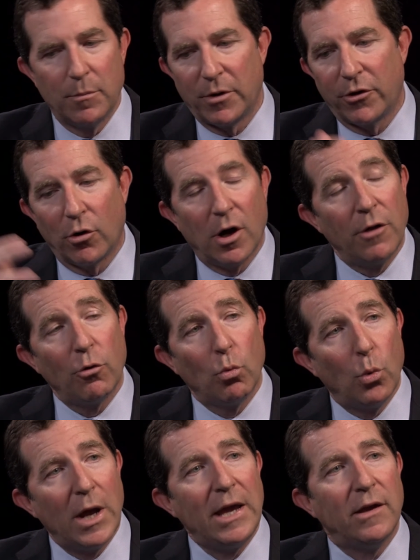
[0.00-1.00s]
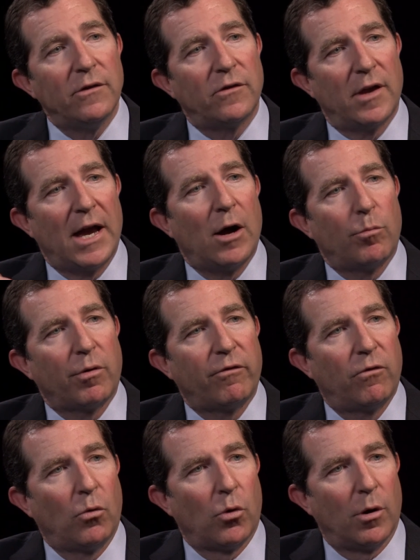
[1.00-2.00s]
But there are other ways to
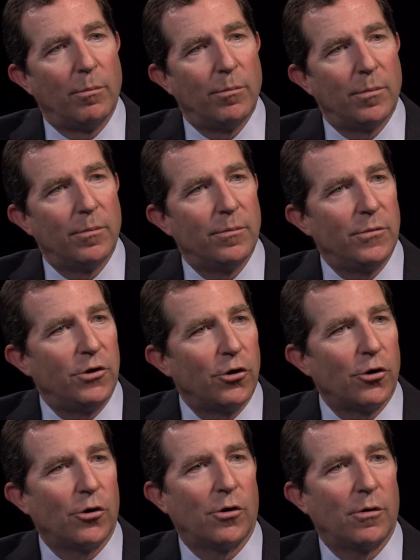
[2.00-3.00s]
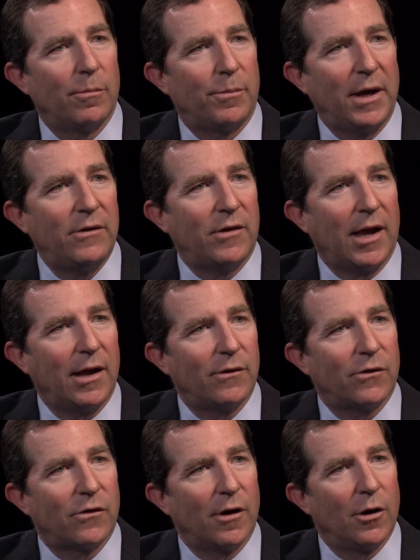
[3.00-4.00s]
outperform your base case.
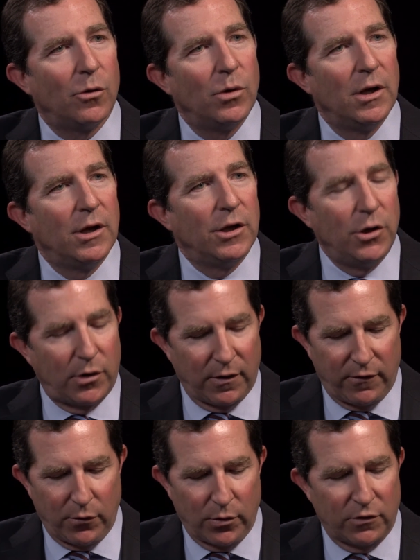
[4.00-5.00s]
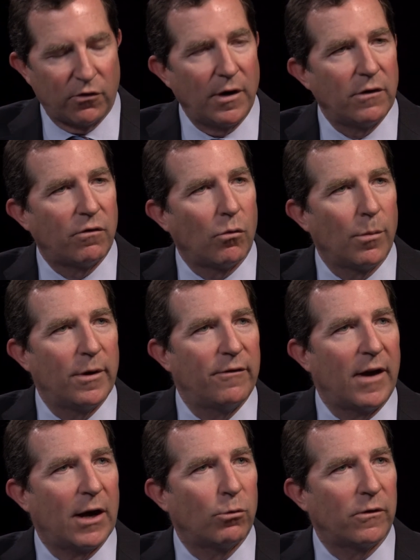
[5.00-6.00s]
So you can do a
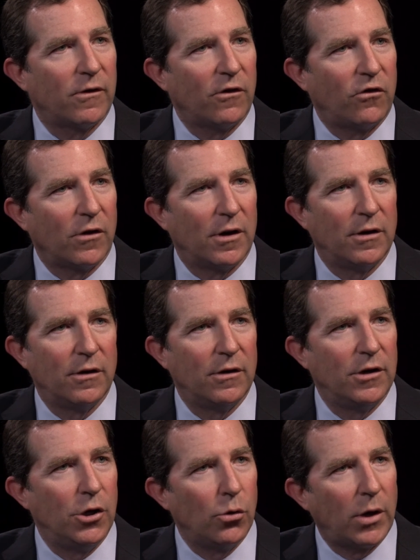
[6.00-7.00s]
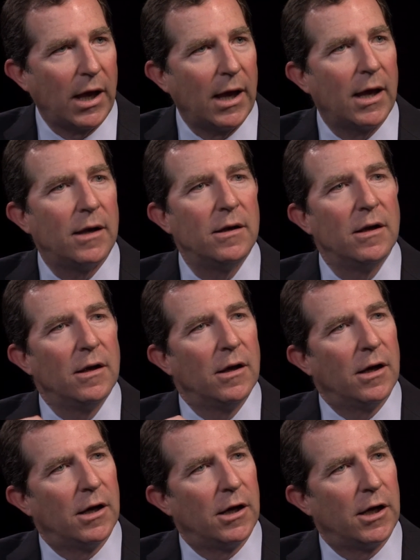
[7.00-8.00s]
transformative acquisition. You can
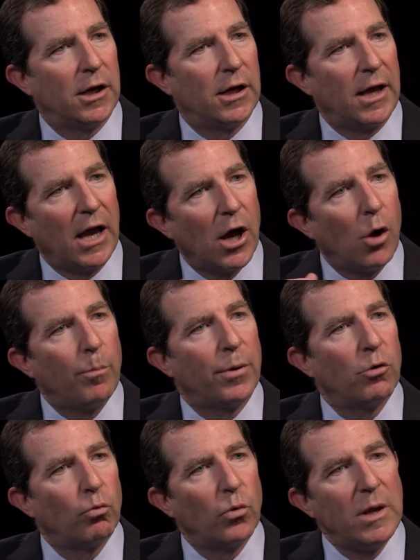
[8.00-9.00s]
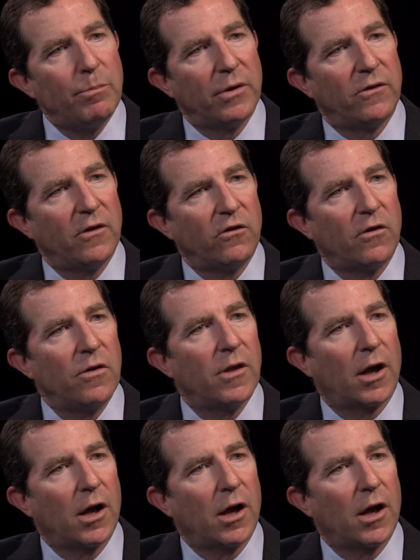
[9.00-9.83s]
help reposition the